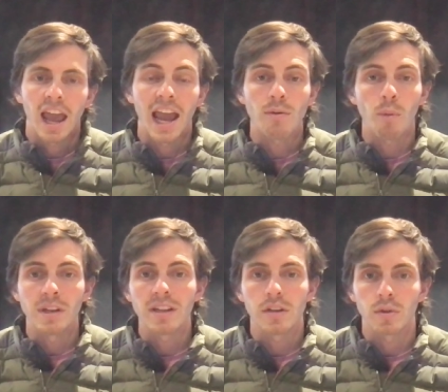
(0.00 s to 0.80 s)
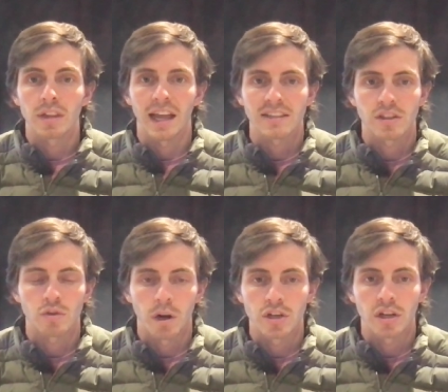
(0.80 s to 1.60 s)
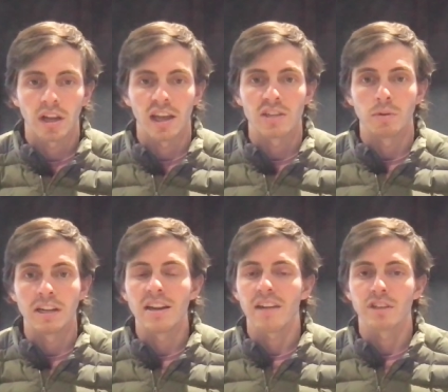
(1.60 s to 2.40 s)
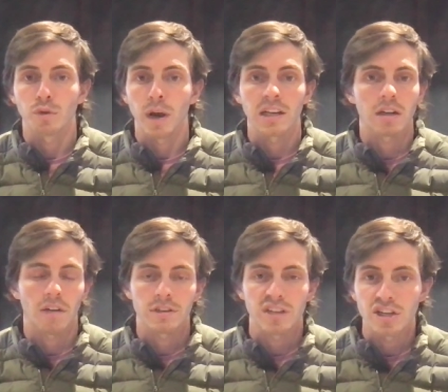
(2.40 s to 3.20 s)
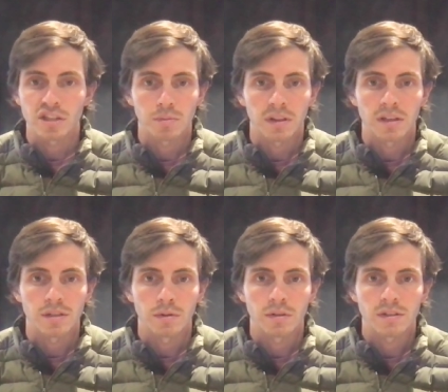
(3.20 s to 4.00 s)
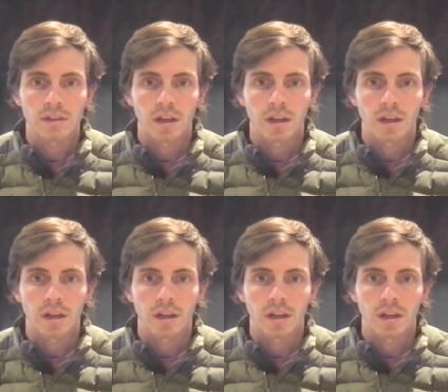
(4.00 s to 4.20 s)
And what we need to do in that situation is we need to have direct conversations with these students.